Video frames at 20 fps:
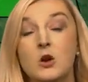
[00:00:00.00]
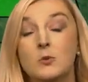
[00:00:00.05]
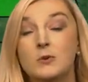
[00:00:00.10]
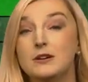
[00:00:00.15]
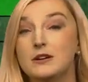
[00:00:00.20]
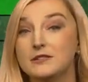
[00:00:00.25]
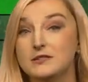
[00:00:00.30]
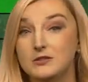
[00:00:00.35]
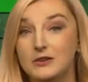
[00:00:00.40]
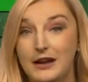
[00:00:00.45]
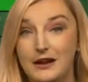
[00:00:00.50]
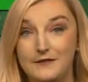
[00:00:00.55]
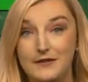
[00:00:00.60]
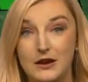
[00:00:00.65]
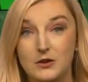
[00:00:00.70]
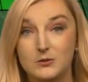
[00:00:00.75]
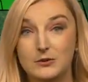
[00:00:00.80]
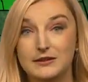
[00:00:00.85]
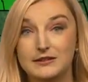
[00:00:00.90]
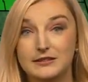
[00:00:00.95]
We also have
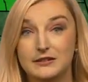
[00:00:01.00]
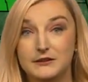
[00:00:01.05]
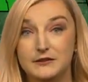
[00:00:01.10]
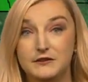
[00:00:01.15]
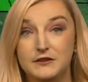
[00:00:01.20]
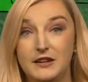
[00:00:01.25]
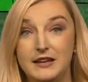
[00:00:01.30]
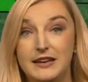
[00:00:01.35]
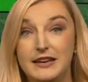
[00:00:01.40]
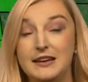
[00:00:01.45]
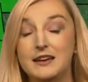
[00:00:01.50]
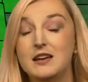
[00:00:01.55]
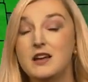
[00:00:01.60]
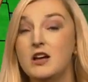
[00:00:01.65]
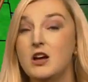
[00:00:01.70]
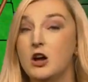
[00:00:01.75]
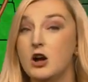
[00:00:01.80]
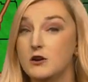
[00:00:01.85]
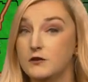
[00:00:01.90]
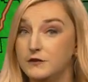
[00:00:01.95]
that risk of flooding.
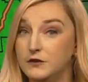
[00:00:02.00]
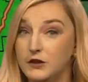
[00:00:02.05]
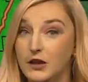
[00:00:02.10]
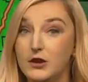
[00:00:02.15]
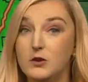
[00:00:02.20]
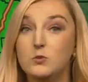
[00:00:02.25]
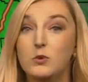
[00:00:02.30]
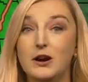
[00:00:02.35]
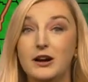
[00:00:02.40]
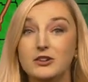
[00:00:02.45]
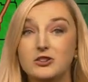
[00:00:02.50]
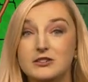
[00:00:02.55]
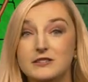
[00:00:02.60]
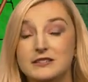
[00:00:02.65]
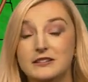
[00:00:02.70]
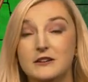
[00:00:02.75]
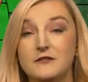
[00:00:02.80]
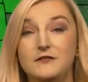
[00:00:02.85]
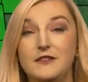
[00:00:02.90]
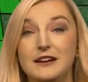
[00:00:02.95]
A flood watch
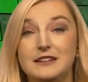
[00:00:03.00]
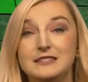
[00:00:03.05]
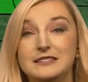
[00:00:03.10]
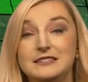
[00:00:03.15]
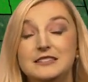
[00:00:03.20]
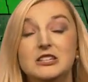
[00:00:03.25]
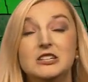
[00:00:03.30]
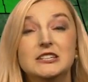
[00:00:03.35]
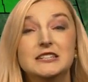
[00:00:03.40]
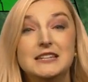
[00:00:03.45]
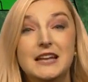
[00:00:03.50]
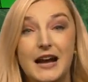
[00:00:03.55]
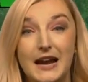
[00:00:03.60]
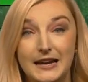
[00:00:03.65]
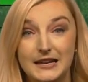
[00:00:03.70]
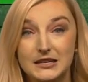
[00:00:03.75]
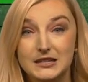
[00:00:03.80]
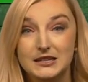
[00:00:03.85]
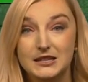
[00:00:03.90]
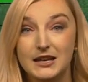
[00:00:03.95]
is in effect until
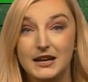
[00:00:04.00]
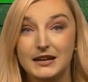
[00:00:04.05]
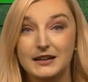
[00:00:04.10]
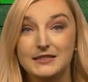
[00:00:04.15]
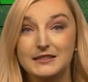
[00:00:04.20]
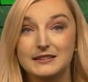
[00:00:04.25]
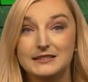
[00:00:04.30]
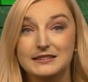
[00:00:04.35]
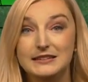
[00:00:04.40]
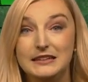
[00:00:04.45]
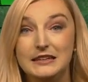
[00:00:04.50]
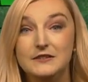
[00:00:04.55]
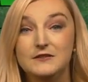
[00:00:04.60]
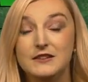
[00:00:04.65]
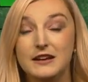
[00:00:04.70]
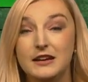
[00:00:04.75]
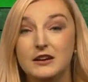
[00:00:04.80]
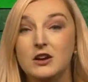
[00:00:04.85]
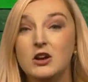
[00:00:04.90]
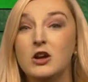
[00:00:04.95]
9 o'clock this
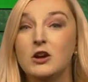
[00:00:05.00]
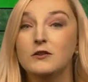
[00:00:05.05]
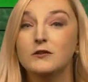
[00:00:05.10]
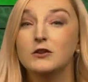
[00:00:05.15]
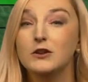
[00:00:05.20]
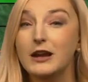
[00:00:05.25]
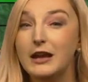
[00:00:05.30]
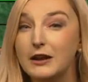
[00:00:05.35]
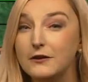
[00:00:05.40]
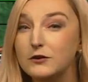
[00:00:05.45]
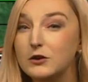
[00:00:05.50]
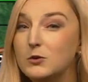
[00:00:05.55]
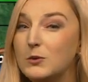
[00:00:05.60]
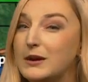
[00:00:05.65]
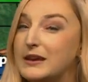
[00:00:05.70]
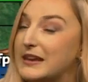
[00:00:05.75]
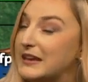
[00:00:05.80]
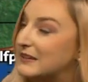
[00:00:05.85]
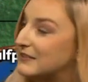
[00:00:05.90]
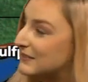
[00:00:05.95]
evening for
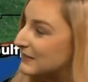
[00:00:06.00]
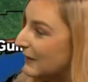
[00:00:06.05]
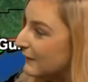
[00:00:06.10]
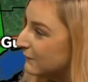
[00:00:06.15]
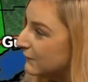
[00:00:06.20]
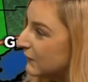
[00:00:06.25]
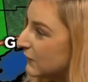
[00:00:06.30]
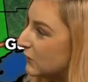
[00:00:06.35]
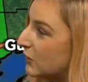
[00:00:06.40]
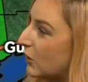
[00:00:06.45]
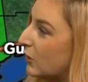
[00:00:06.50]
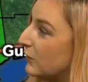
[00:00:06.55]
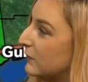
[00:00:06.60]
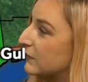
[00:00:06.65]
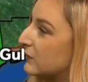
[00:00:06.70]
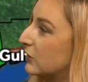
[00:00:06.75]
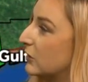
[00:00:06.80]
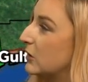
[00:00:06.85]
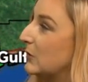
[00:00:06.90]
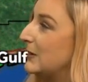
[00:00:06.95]
everyone except for
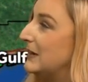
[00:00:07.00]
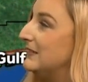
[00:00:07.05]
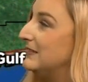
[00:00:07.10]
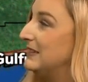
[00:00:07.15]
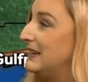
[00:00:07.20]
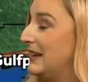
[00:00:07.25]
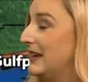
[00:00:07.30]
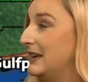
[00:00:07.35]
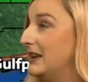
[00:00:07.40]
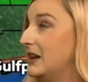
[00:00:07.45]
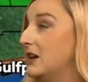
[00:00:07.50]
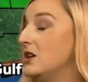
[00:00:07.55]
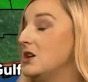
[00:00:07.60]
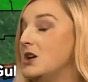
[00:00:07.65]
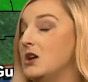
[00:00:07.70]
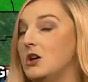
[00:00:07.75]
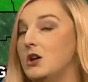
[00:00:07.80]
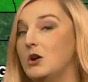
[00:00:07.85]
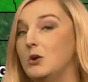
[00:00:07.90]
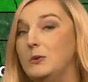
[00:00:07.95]
coastal Louisiana,
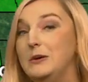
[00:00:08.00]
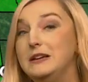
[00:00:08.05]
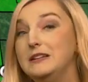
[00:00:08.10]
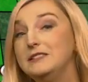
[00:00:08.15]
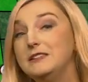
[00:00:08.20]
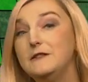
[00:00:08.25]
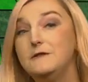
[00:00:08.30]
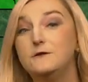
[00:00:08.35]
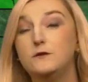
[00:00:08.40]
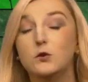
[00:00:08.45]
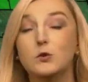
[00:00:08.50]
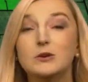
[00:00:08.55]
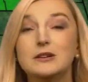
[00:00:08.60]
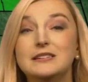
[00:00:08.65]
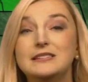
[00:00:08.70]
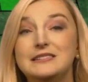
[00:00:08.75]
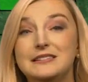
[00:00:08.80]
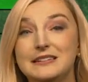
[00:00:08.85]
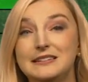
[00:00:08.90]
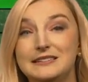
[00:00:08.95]
we could see four
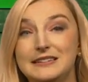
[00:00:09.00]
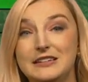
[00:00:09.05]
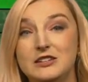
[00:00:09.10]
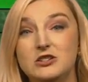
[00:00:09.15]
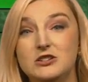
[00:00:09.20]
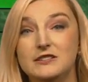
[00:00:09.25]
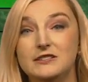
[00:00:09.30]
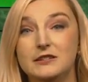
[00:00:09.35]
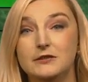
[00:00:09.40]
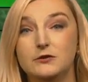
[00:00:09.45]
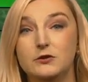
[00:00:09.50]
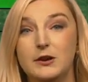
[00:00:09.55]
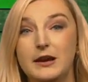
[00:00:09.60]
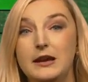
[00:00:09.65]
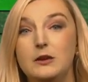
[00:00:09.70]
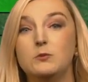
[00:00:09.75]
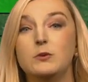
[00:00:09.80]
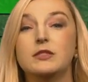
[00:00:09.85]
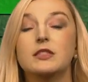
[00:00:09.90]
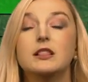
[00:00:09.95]
to six inches of
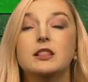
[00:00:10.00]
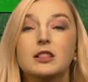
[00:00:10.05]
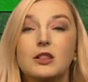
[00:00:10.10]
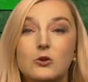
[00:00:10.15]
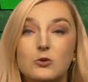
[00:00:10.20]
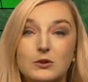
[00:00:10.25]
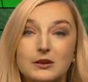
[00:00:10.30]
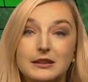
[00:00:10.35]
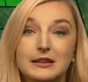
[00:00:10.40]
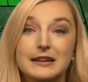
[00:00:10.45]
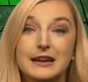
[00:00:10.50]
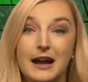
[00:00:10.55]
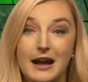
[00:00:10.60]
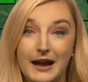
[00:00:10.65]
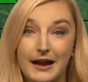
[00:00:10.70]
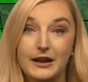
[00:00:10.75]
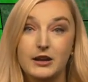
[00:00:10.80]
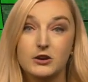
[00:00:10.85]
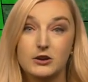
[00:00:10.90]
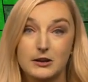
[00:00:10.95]
rain with locally
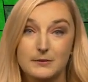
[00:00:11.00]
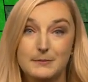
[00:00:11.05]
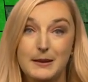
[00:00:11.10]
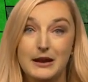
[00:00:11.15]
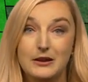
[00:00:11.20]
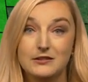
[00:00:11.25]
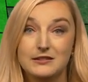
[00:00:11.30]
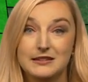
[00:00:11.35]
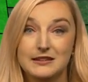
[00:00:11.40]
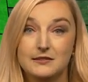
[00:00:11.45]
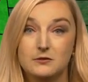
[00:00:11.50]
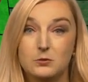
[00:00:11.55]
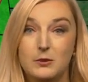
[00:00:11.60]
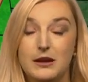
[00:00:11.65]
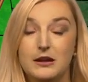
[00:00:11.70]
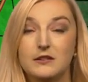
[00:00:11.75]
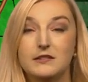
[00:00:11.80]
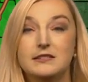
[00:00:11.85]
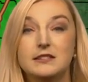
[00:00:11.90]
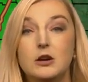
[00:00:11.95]
higher amounts as
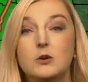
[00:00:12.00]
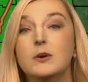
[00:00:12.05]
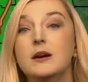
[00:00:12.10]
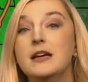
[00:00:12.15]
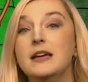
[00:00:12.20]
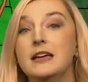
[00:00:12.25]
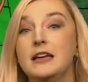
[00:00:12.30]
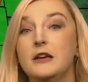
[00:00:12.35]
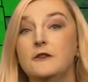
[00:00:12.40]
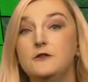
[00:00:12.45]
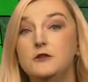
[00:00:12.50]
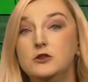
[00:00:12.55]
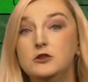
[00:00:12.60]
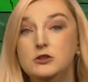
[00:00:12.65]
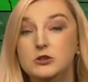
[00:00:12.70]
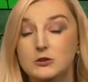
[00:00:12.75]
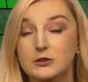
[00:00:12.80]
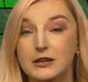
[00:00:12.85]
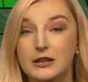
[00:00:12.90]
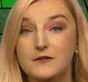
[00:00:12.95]
well. So if you
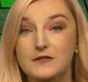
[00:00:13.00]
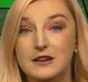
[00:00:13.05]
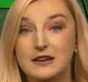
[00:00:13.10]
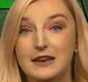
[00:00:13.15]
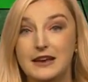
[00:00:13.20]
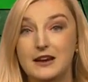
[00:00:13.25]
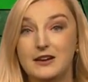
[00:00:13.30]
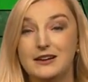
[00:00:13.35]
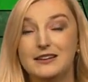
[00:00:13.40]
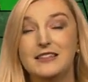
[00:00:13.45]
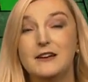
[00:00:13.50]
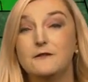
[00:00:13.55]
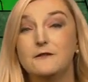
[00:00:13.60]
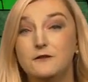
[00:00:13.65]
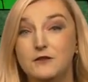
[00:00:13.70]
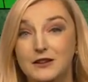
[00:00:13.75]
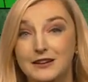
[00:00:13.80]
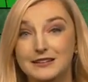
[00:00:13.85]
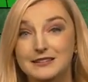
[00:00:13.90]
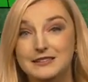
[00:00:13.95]
do live in an area
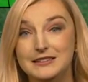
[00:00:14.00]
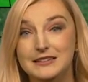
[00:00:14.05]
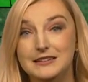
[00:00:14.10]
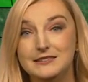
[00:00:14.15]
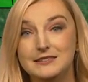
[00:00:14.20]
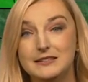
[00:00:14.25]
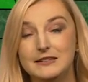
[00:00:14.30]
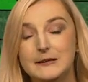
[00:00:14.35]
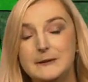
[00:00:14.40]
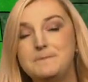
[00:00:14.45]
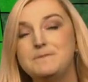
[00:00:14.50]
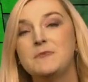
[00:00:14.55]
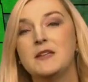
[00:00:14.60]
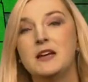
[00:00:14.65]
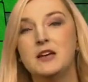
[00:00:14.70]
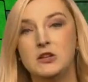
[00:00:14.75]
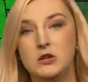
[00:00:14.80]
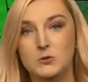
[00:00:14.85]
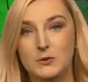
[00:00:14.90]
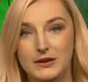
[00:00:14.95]
that floods easily,
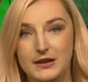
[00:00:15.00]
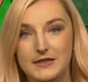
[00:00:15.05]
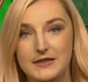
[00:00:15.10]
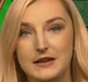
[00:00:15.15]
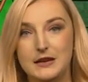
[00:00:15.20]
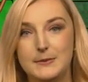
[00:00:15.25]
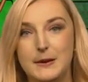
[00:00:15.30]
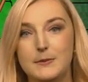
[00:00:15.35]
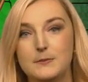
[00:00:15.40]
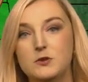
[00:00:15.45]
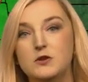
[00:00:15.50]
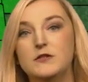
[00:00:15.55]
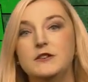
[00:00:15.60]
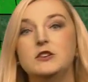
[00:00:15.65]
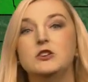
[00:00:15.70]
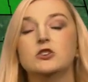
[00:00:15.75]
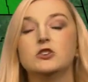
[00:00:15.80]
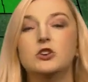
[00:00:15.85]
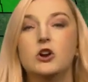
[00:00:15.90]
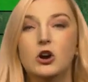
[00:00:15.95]
you want to think about
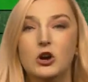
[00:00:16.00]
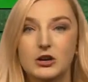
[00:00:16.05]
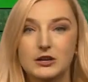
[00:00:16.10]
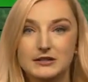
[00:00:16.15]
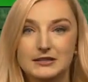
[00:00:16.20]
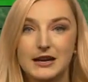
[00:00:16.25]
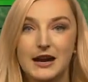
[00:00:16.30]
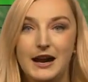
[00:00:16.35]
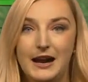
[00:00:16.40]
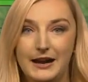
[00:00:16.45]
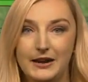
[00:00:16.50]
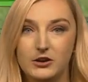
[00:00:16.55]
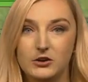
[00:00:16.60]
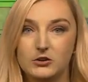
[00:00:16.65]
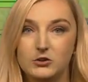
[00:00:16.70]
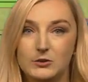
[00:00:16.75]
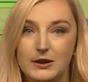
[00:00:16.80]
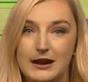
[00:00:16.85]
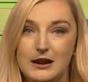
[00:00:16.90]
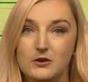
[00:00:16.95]
moving your car to higher
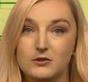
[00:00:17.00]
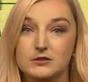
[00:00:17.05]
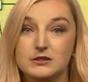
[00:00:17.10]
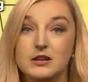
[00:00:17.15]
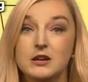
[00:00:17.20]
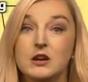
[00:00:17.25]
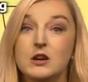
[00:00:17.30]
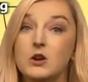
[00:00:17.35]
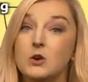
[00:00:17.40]
ground.